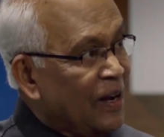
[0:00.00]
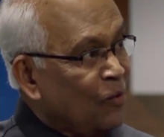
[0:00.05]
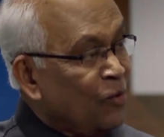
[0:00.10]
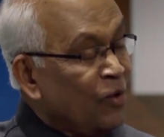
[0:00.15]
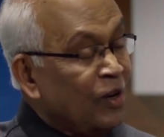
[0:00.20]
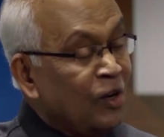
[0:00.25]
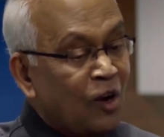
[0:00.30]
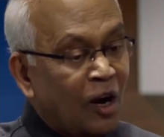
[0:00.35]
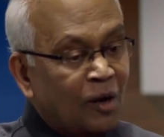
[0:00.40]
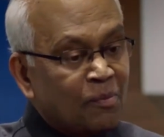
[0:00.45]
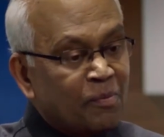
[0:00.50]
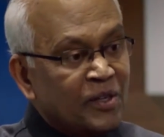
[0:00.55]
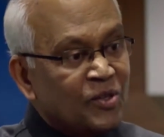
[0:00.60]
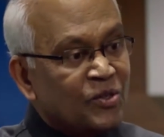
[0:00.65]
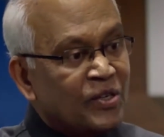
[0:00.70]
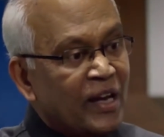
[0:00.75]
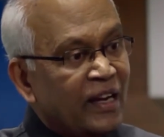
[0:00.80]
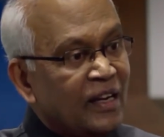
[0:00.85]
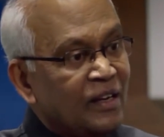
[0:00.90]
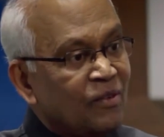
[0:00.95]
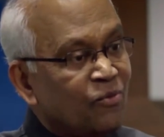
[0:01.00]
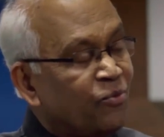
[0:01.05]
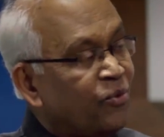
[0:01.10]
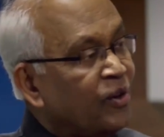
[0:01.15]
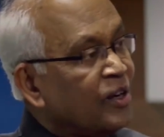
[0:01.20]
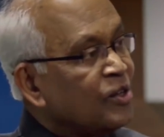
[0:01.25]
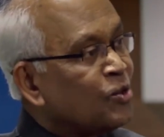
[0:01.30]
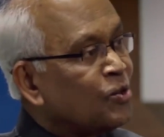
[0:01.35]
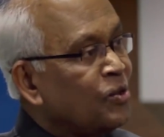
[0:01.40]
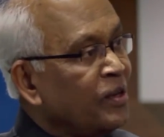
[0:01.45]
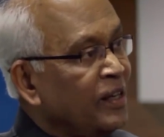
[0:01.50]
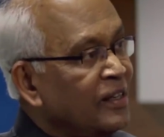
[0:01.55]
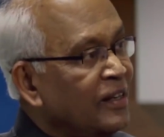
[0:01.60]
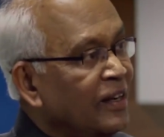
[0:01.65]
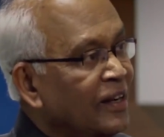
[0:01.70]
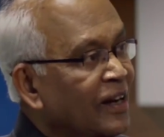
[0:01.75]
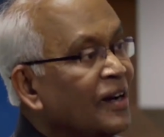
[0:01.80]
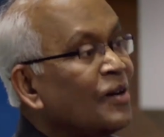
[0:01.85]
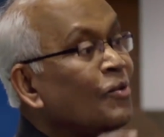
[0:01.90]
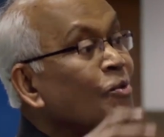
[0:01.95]
We will not be saying first to
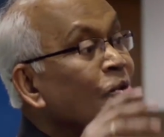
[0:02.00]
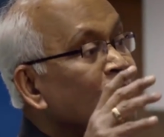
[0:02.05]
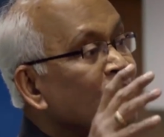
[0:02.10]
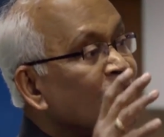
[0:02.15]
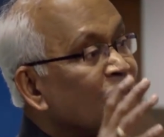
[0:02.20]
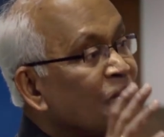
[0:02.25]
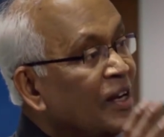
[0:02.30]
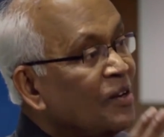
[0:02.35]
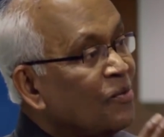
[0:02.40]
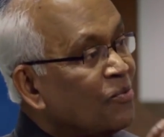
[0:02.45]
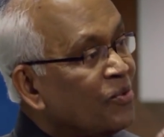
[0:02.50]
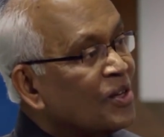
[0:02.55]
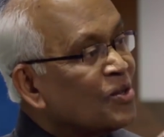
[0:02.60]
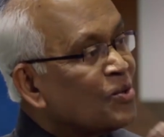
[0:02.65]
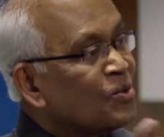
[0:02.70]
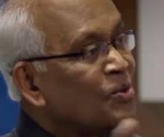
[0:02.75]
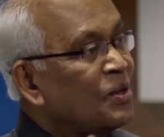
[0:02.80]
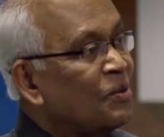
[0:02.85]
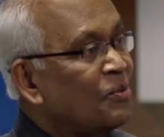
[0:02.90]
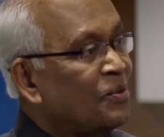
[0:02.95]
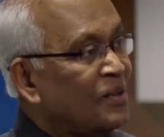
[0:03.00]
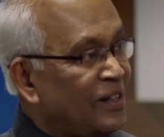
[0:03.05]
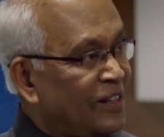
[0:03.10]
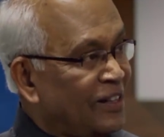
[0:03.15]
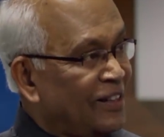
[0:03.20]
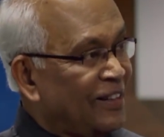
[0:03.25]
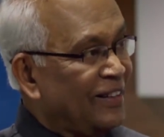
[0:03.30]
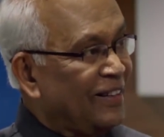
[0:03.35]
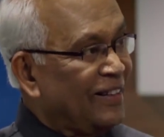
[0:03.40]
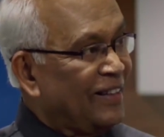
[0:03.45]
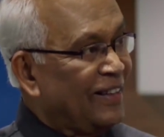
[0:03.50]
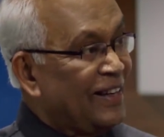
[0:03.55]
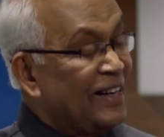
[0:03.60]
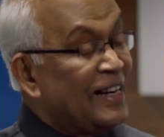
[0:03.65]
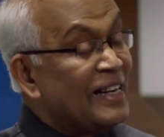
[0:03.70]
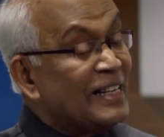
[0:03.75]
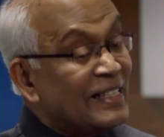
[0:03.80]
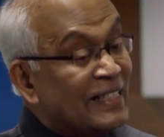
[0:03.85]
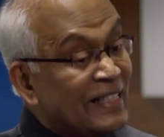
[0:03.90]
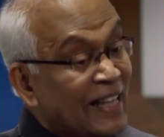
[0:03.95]
India, we'll be saying first to the world.
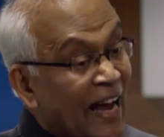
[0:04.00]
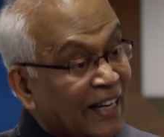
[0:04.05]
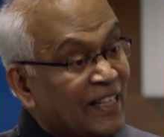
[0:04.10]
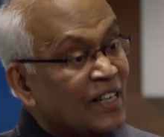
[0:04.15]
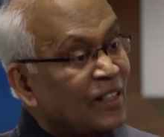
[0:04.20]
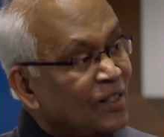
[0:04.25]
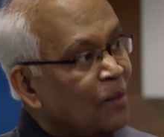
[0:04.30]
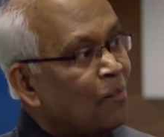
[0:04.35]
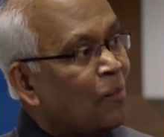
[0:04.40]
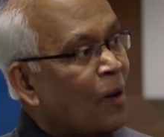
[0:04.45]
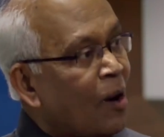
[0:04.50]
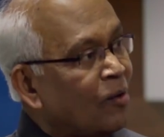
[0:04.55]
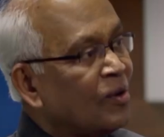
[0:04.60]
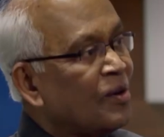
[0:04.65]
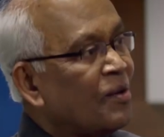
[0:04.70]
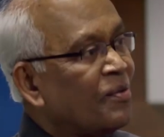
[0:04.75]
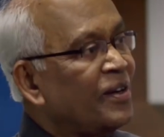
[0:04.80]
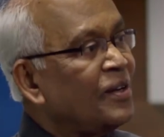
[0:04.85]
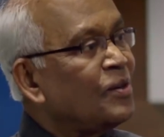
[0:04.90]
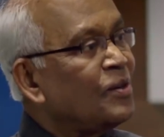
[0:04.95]
That is the power of